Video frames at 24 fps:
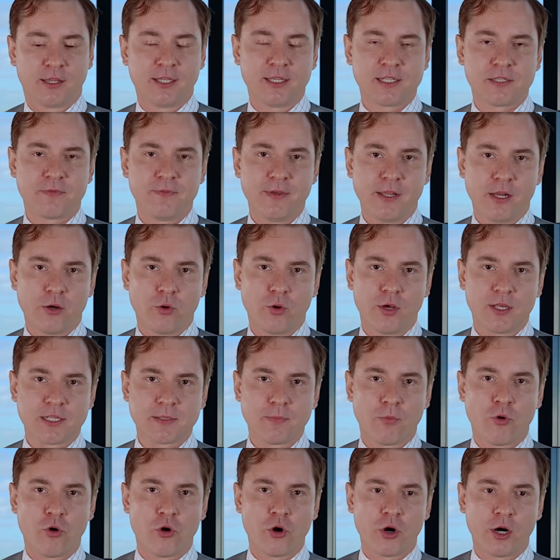this video
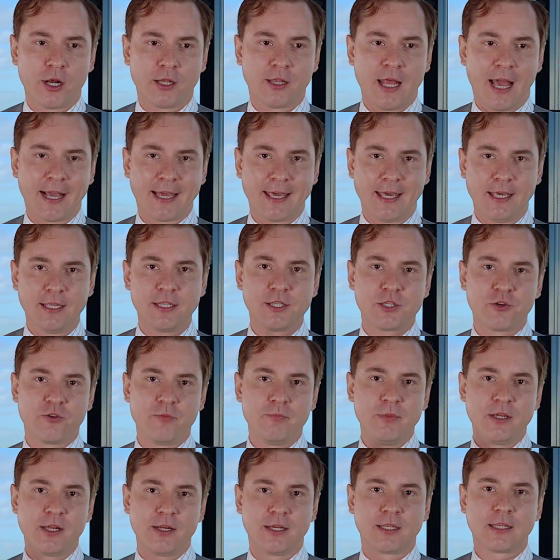is more like
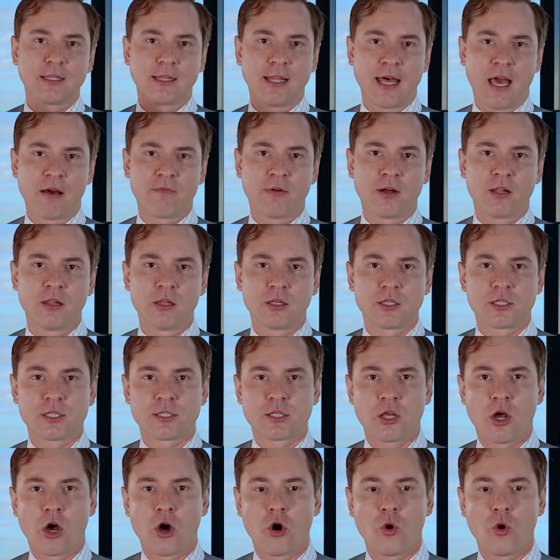intermediate level.
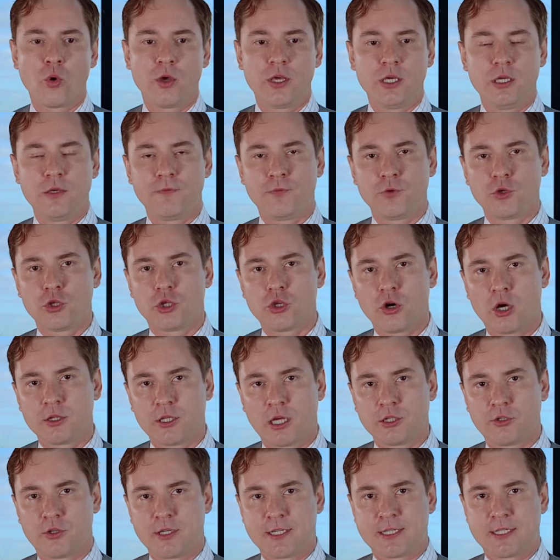So if you don't
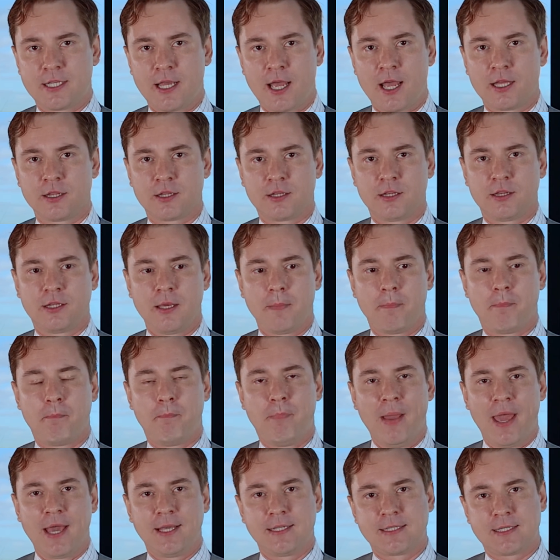understand the
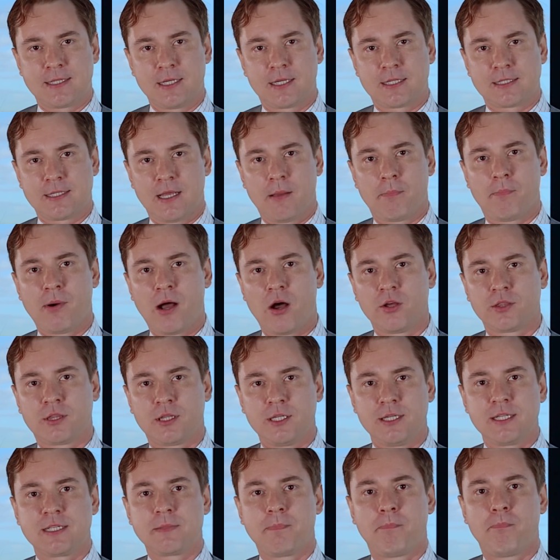basics about
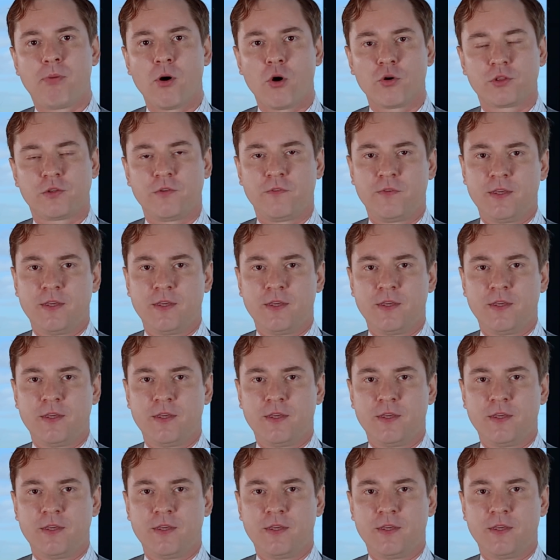these both